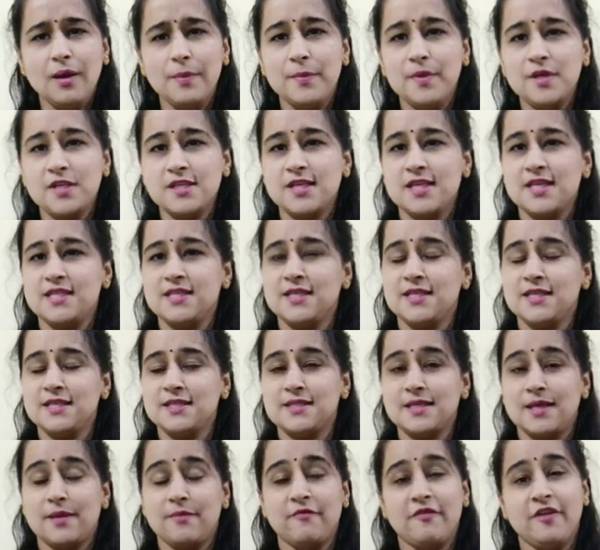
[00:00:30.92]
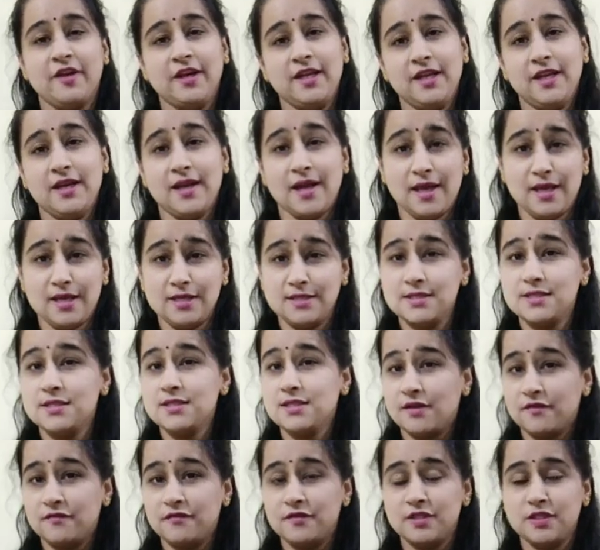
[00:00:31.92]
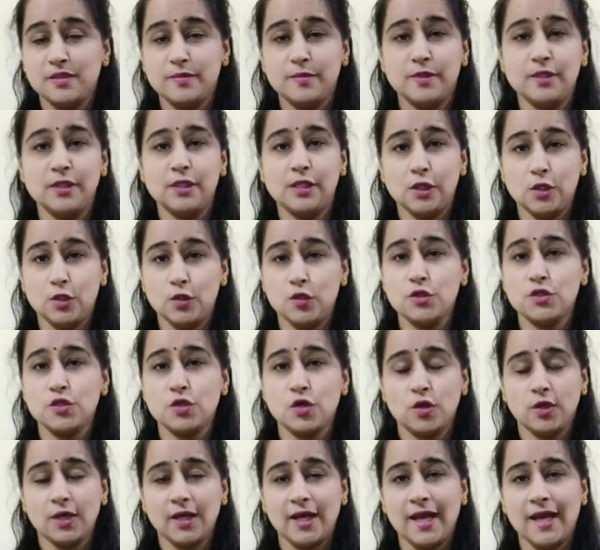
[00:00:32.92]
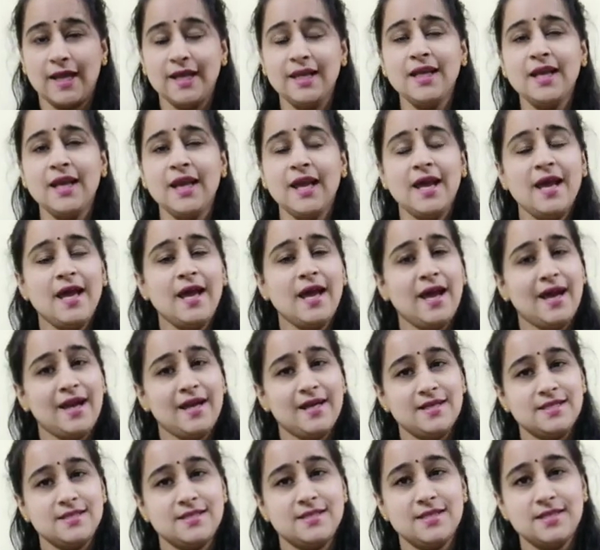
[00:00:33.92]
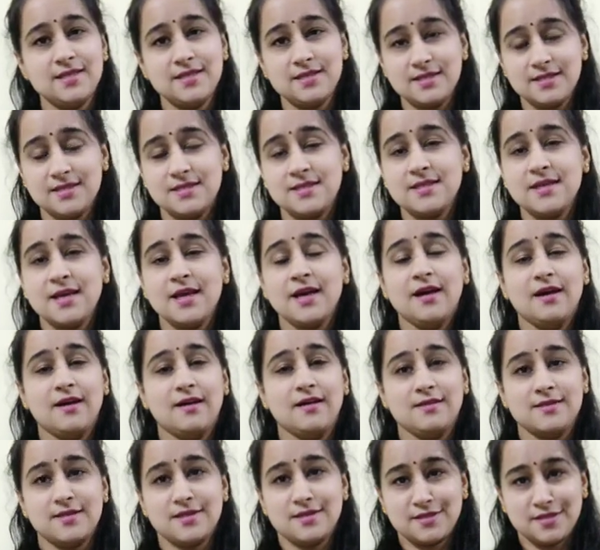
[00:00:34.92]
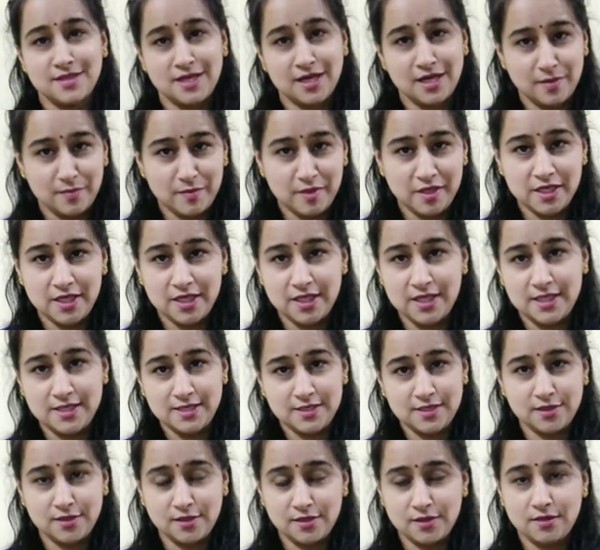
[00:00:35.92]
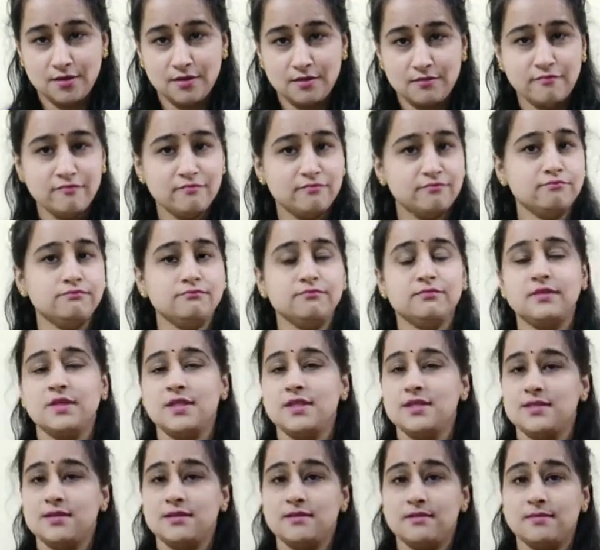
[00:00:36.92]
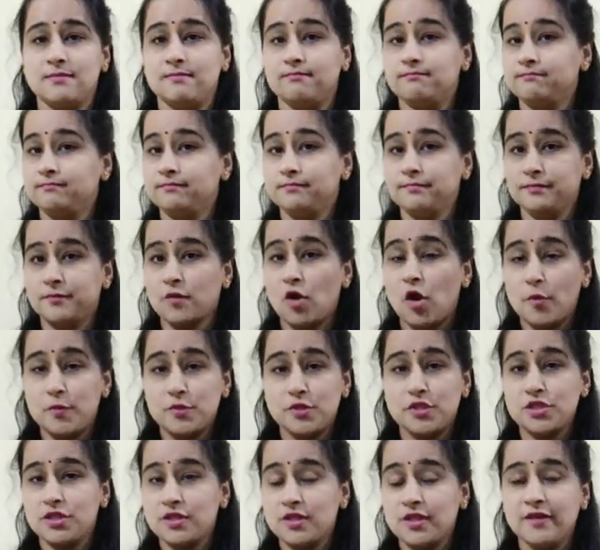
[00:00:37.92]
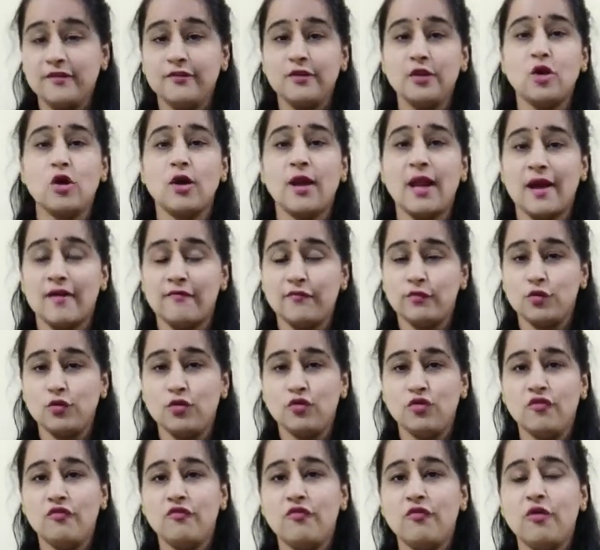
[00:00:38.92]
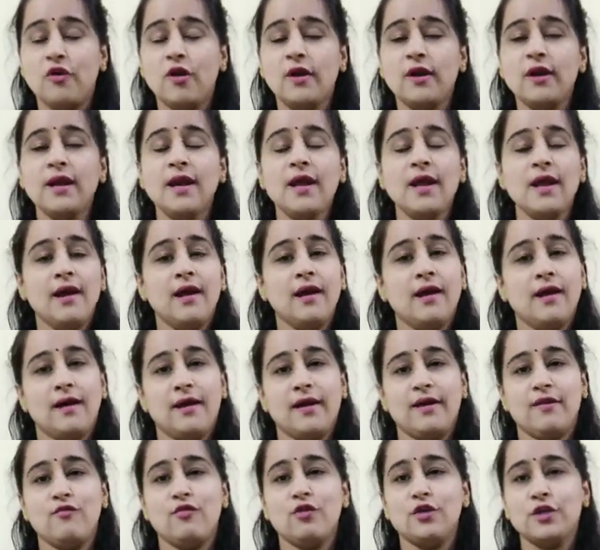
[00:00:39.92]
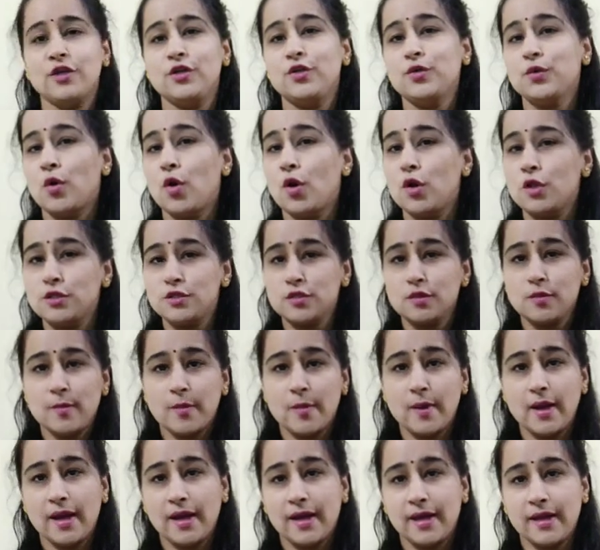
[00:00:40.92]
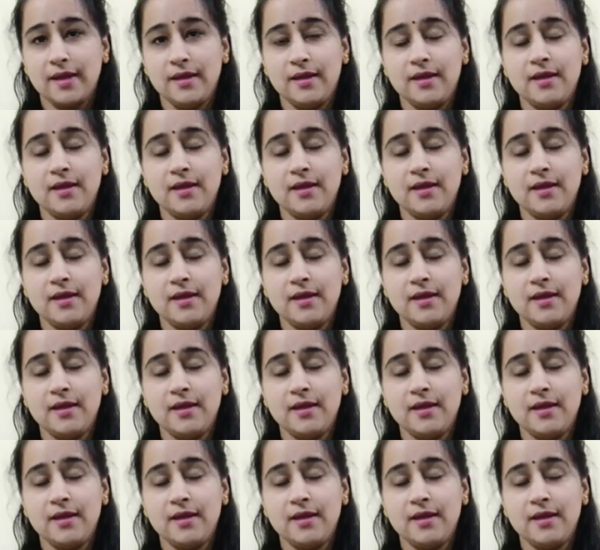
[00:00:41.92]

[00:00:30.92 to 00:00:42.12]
purchasing some very nice and comfortable clothes online. And since sustainability is a option that we all have to go for, I wanted to also buy